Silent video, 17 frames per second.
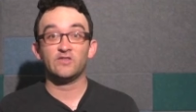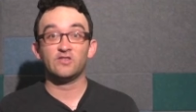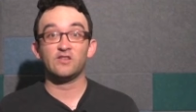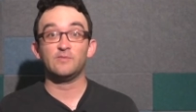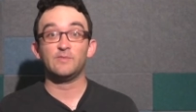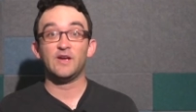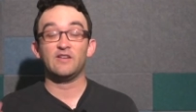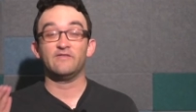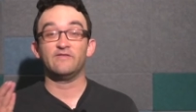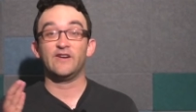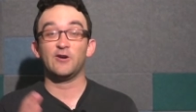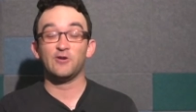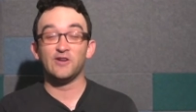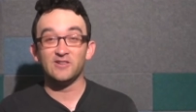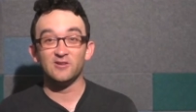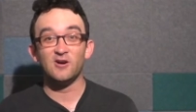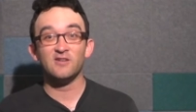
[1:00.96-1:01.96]
is going to be a
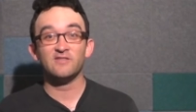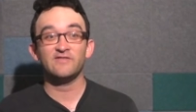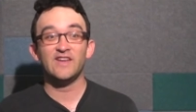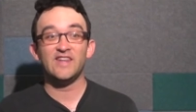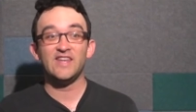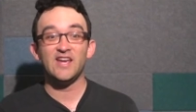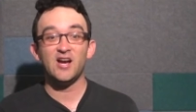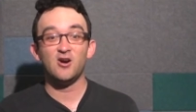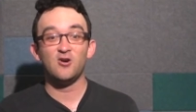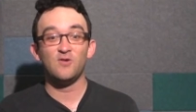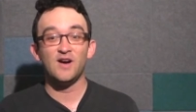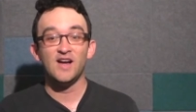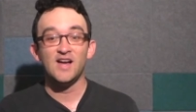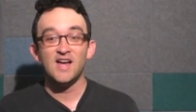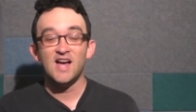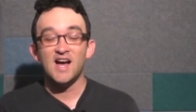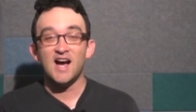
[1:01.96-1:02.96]
very long
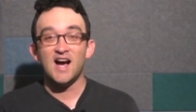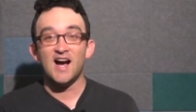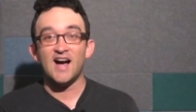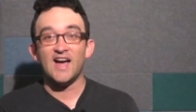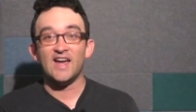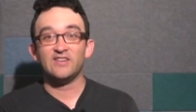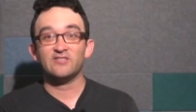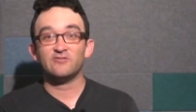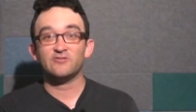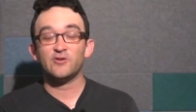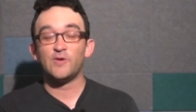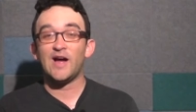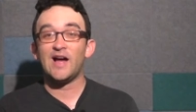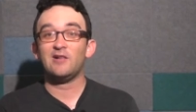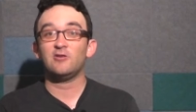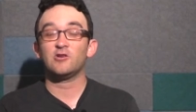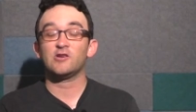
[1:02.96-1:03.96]
video. I don't know
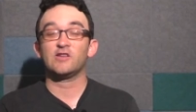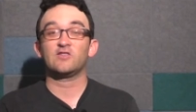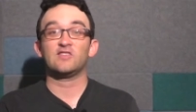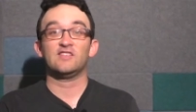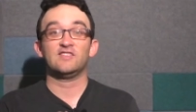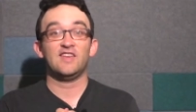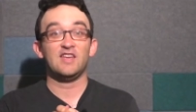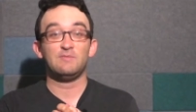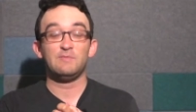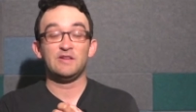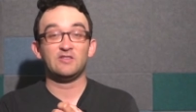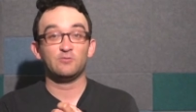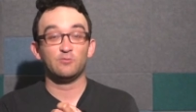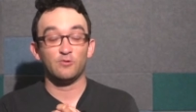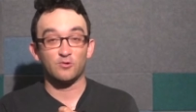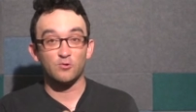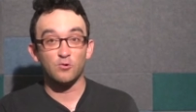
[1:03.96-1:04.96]
how long it's going to take me
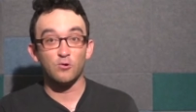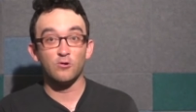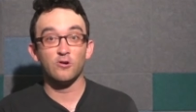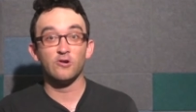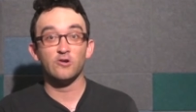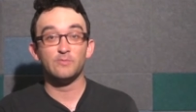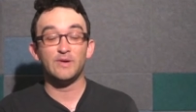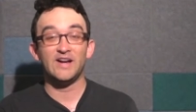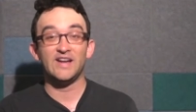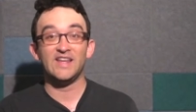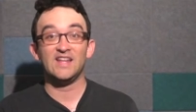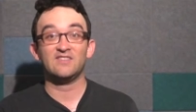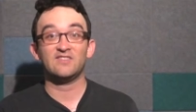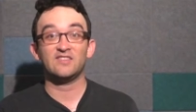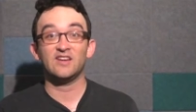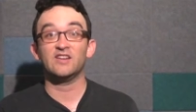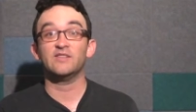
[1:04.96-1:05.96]
to record, but
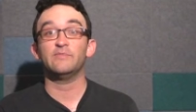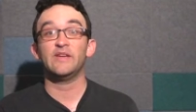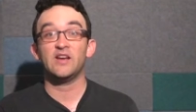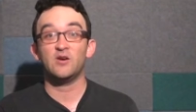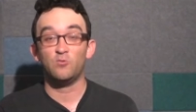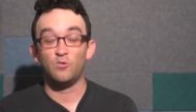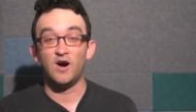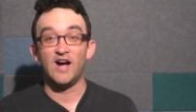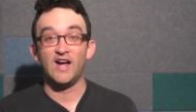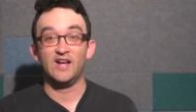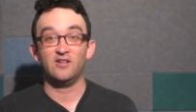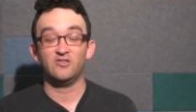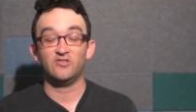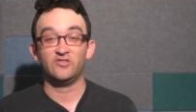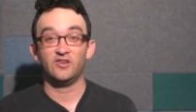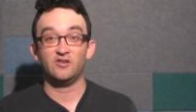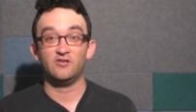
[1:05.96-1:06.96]
it's going to be a
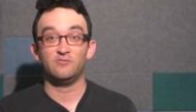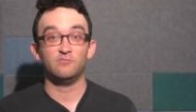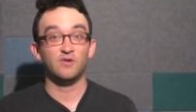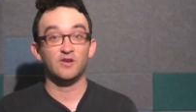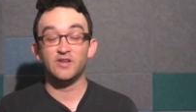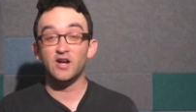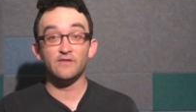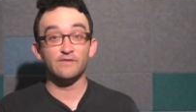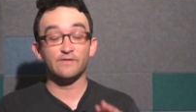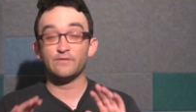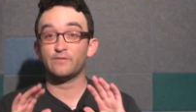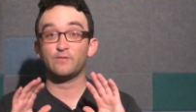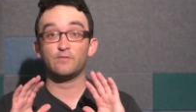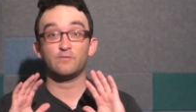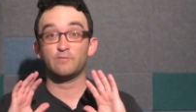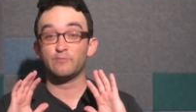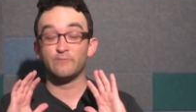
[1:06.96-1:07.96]
while. So
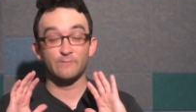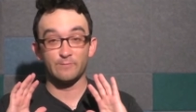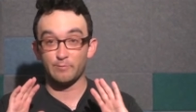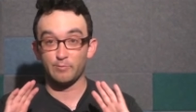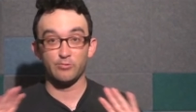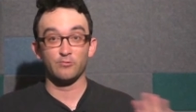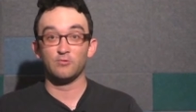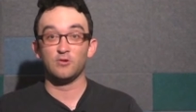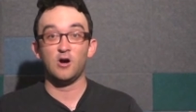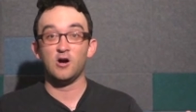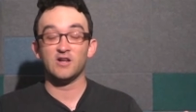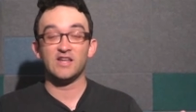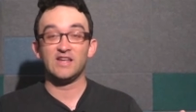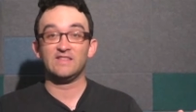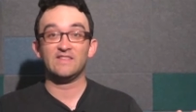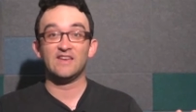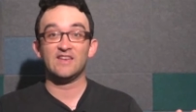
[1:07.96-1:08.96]
enough
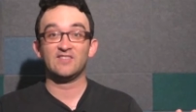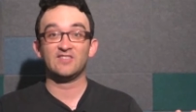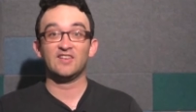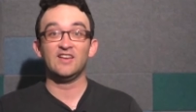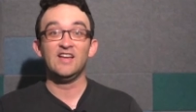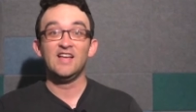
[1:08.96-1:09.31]
prolonging this,